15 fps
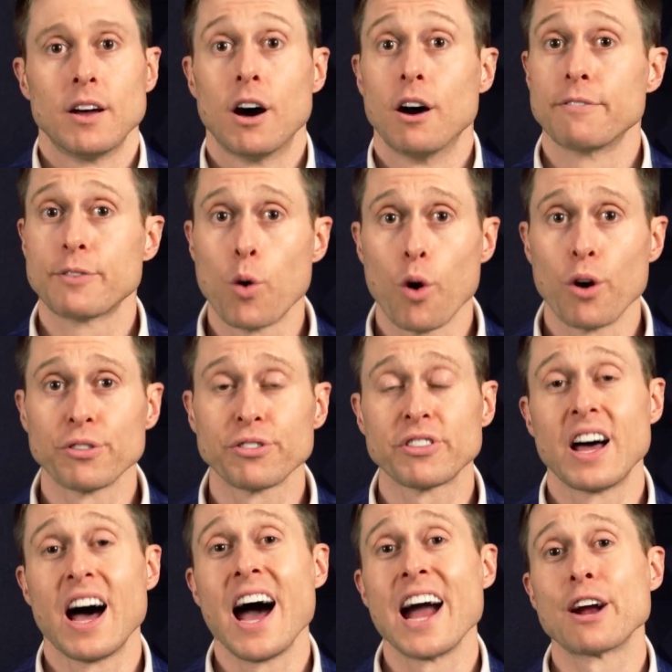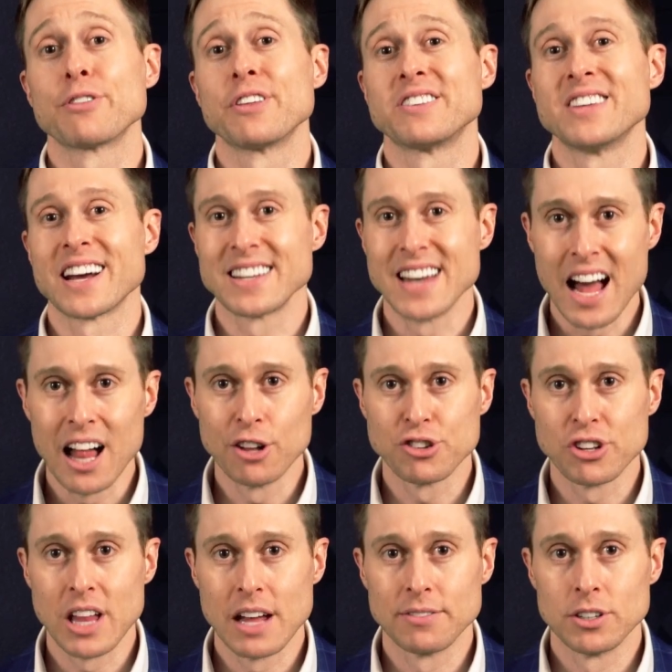Of course, the higher the
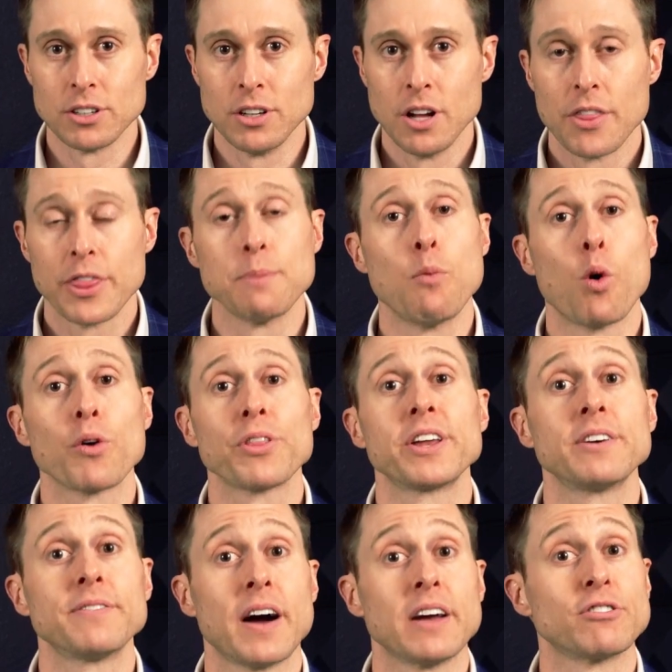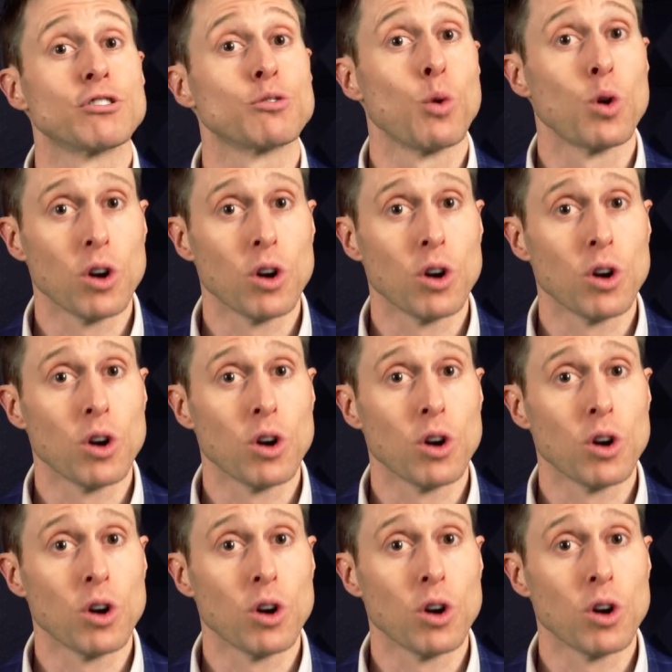technology level, the more the devices will